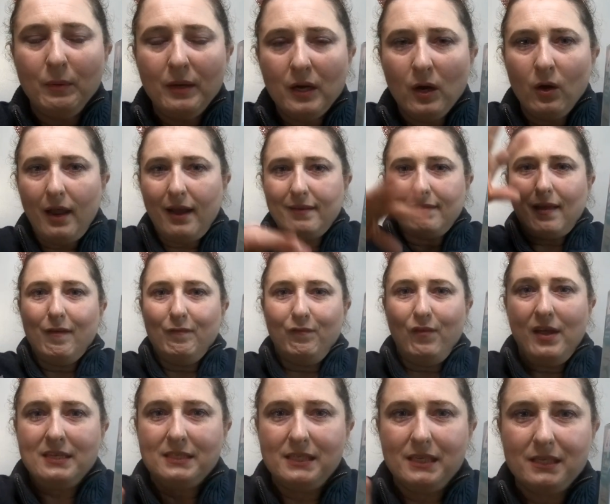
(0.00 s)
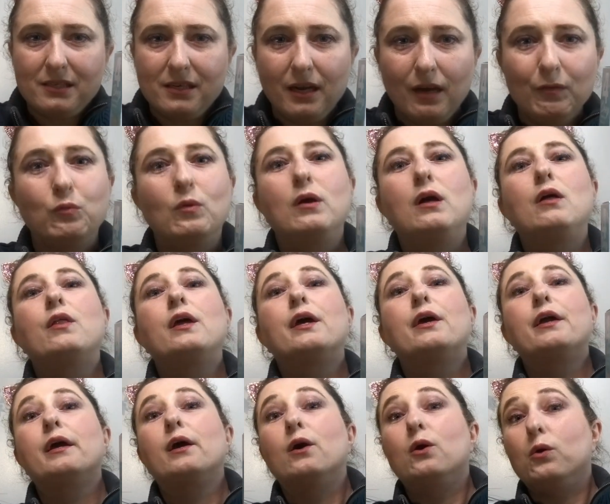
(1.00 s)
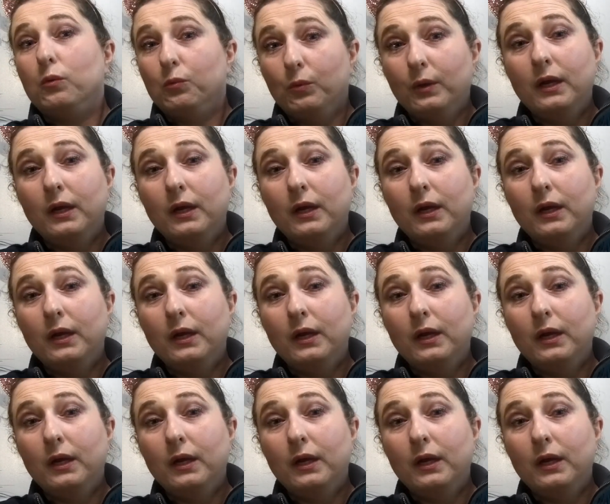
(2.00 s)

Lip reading: We don't like that fancy stuff. Well, there you go.